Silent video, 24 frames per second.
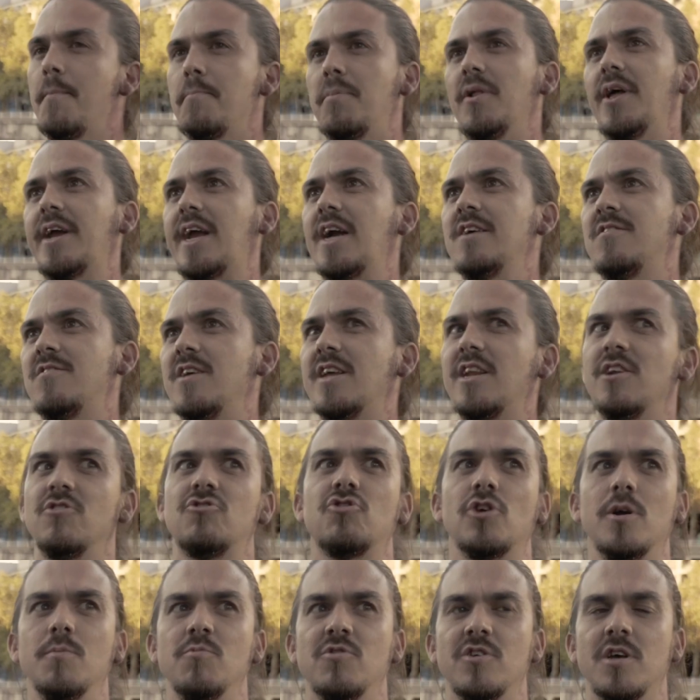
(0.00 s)
But like I said, in
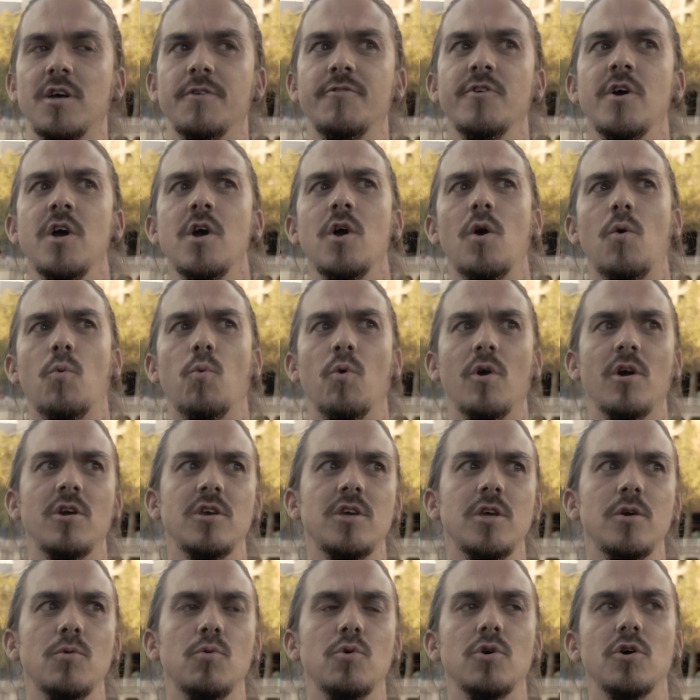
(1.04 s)
terms of where
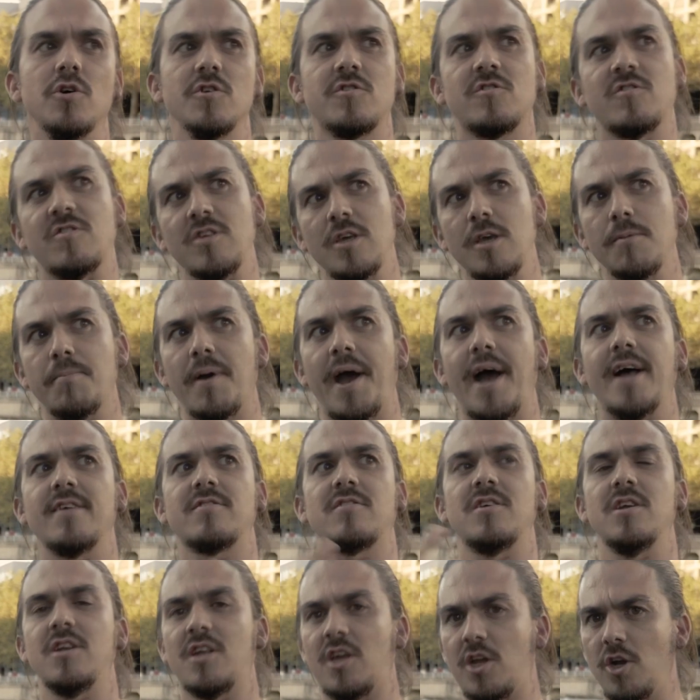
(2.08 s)
you will see
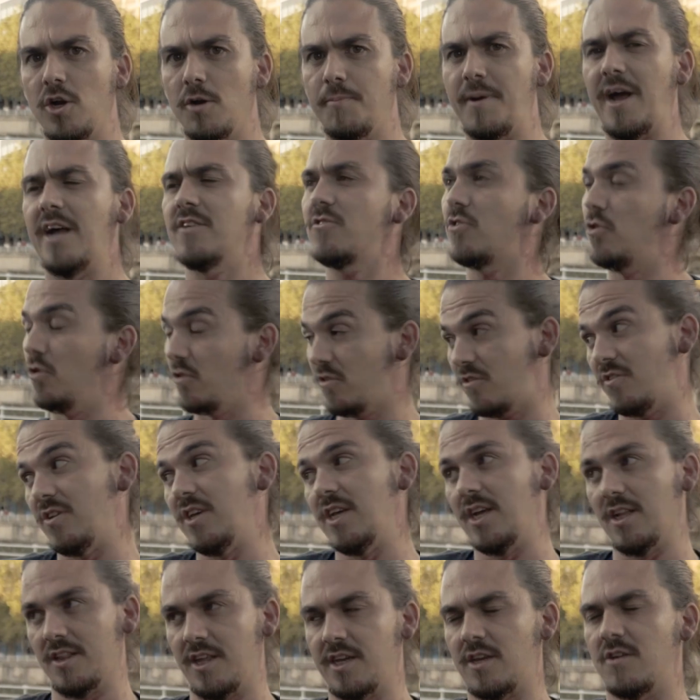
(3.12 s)
Basque and hear Basque, you'll
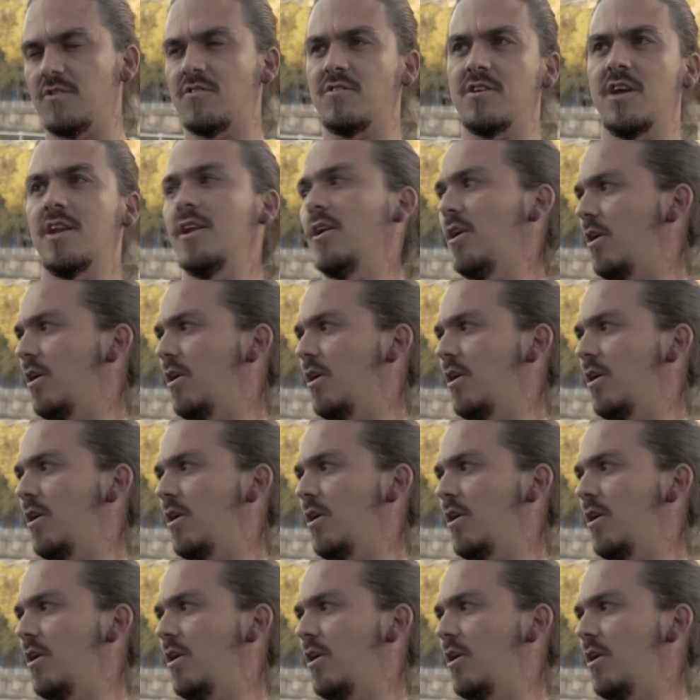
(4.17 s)
see it, like you said,